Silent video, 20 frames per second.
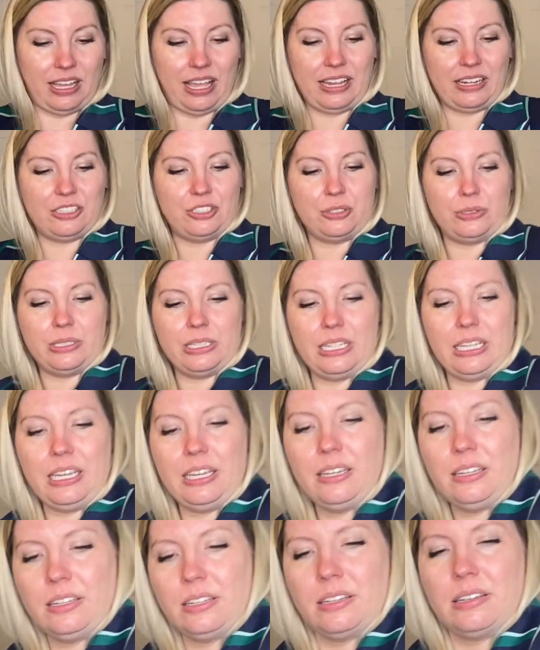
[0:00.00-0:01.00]

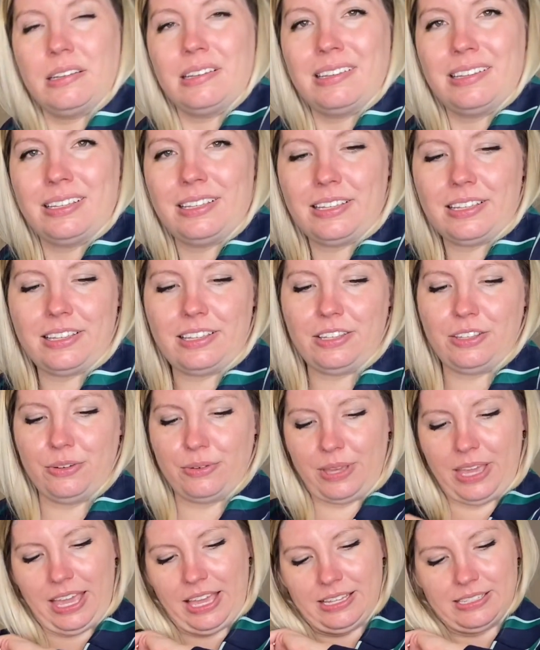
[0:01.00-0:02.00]
actually. You
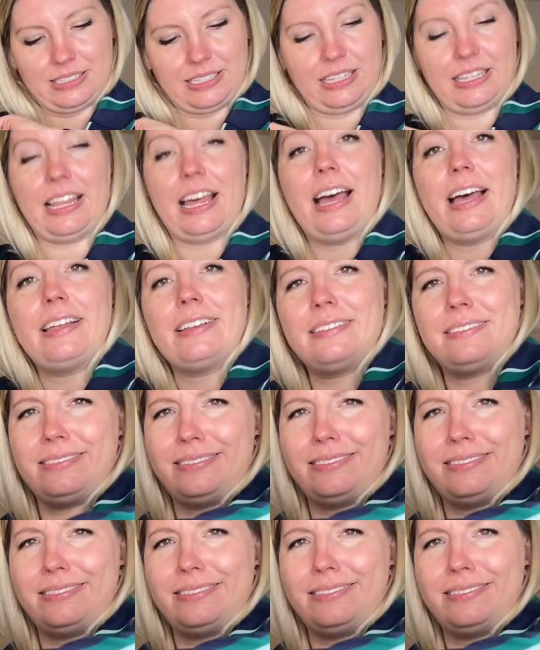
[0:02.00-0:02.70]
can't see that.